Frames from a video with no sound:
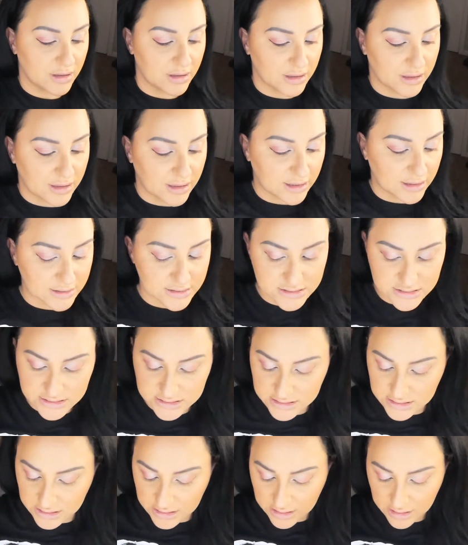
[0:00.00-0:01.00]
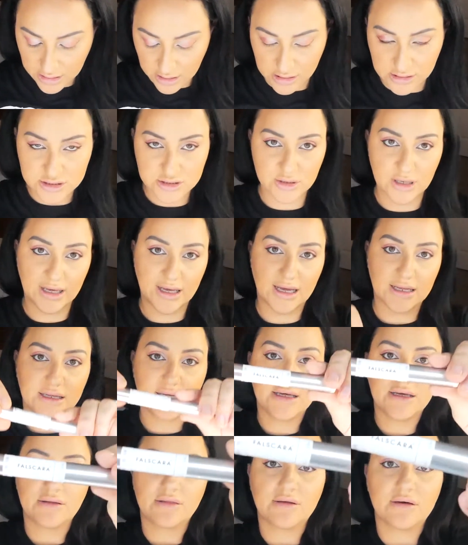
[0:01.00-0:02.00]
and also I got
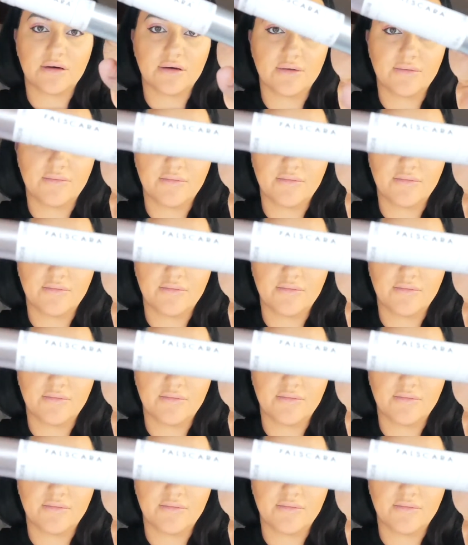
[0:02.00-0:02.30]
here the